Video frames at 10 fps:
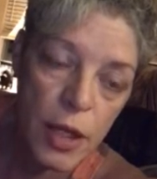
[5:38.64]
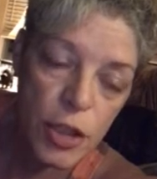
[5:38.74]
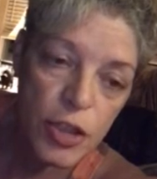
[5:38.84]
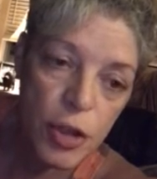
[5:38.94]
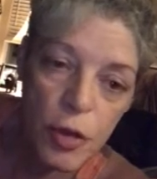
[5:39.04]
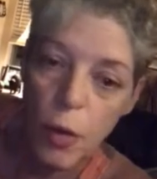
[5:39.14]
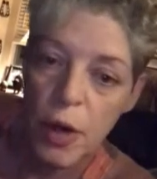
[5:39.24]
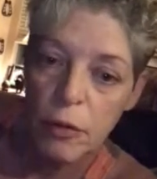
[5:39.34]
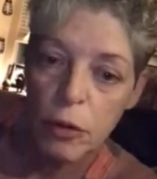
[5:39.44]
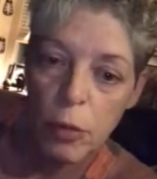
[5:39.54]
just know that
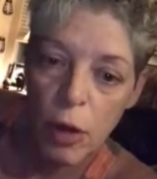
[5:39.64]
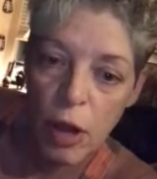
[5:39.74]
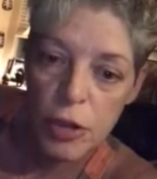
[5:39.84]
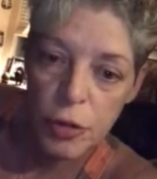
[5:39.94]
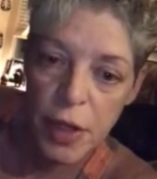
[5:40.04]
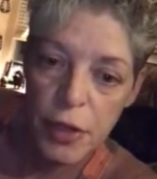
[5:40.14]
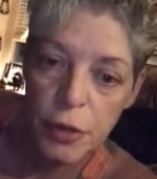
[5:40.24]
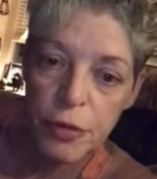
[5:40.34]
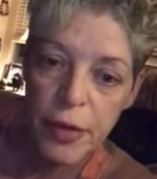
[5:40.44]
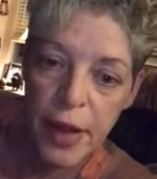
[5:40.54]
whatever roadblocks are in
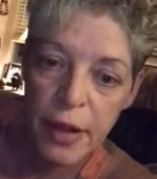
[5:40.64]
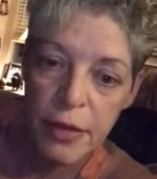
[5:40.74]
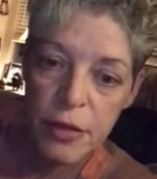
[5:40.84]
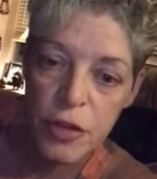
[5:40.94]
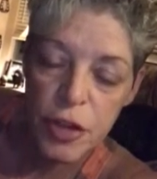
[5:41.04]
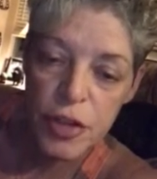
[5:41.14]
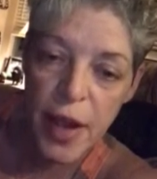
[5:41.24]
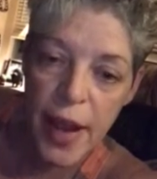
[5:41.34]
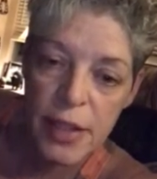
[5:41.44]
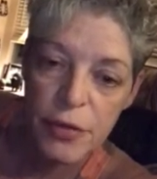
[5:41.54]
your faith,
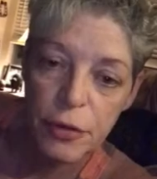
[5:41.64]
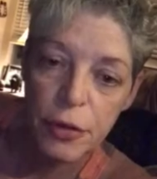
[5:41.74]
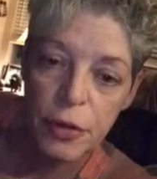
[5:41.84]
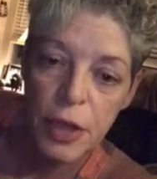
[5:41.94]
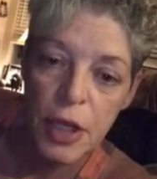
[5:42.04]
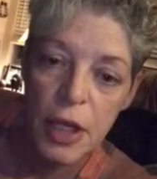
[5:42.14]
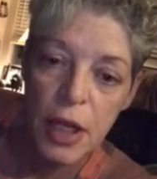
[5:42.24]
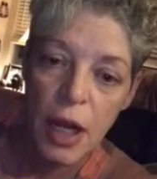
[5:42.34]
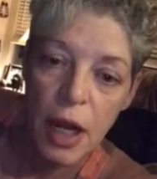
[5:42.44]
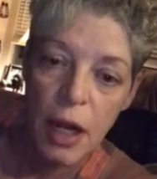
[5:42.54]
just ask for
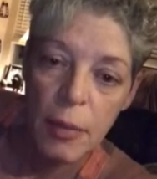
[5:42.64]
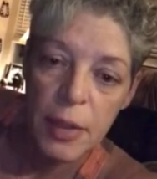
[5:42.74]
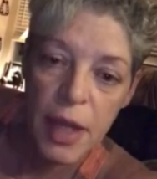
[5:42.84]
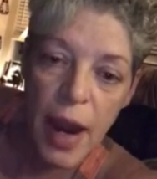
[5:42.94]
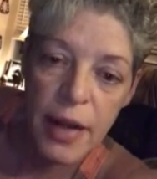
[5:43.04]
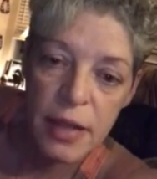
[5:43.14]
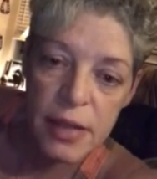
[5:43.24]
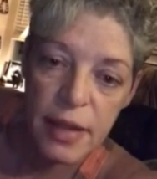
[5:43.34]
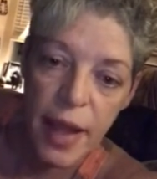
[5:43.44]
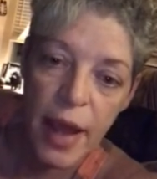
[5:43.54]

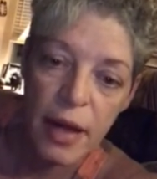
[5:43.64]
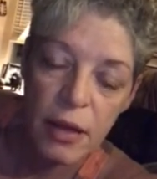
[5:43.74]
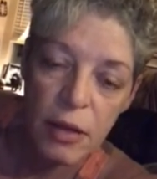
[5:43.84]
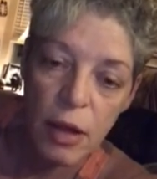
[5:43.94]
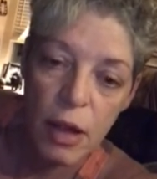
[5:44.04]
guidance in how to